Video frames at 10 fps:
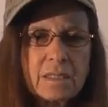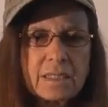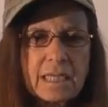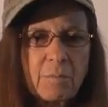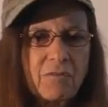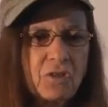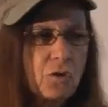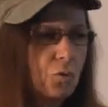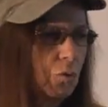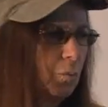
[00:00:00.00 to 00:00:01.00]
Some of
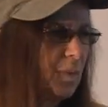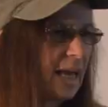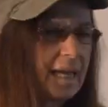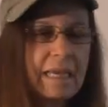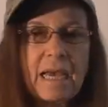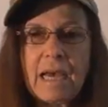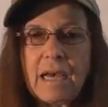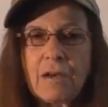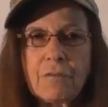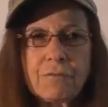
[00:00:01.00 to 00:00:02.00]
you may
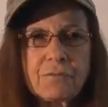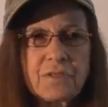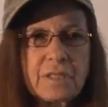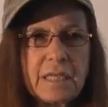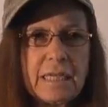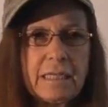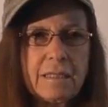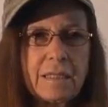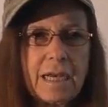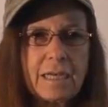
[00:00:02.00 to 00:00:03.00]
have
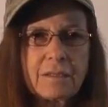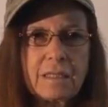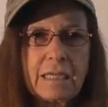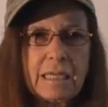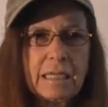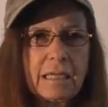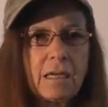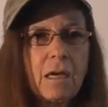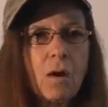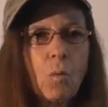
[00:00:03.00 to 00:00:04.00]
seen that the
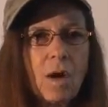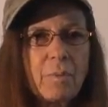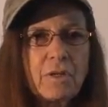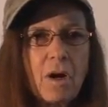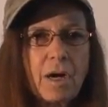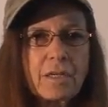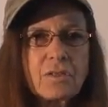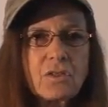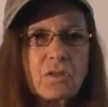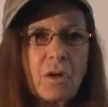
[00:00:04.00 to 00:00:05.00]

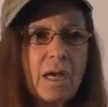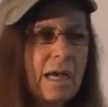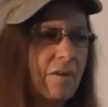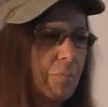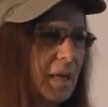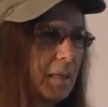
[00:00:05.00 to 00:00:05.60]
webinars have